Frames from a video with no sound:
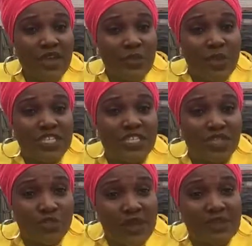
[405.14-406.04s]
which is
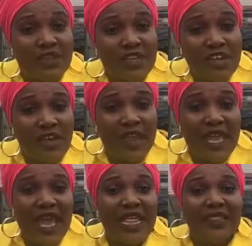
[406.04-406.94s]
straightening your hair,
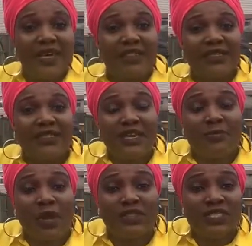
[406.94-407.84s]
and then the deep
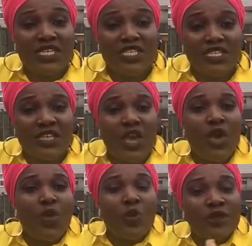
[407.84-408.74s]
conditioning,
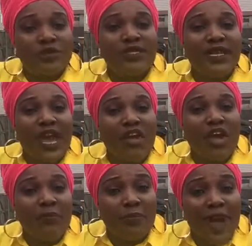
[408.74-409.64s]
which will now
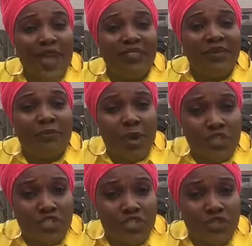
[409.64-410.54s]
combine the
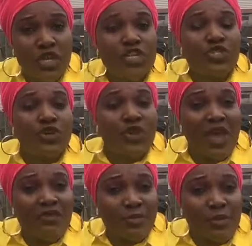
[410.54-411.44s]
moisture. So you
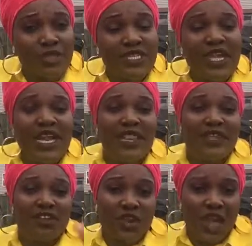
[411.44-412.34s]
have the protein and
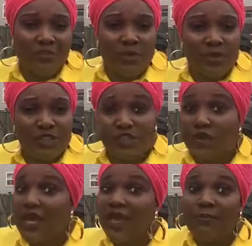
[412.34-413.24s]
then you have the moisture.
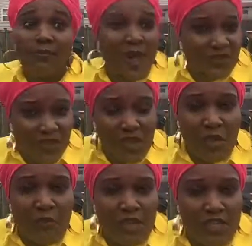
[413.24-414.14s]
Perfect
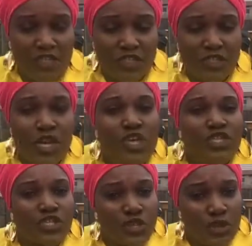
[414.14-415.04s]
combination.
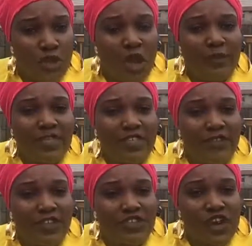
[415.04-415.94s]
So you come out of
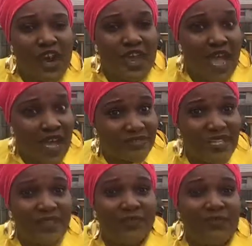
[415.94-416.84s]
the dryer after
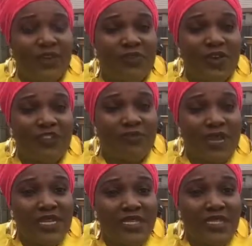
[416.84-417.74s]
the 45
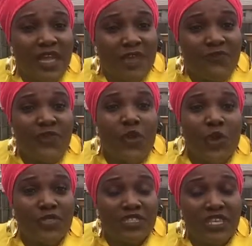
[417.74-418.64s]
minutes for
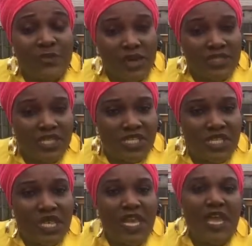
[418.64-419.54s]
the deep
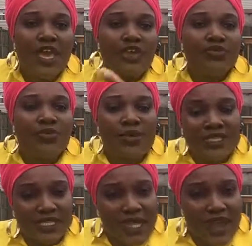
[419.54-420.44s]
conditioning, you
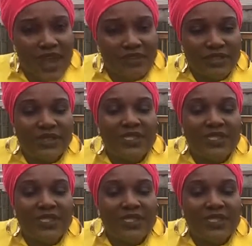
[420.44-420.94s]
rinse that out,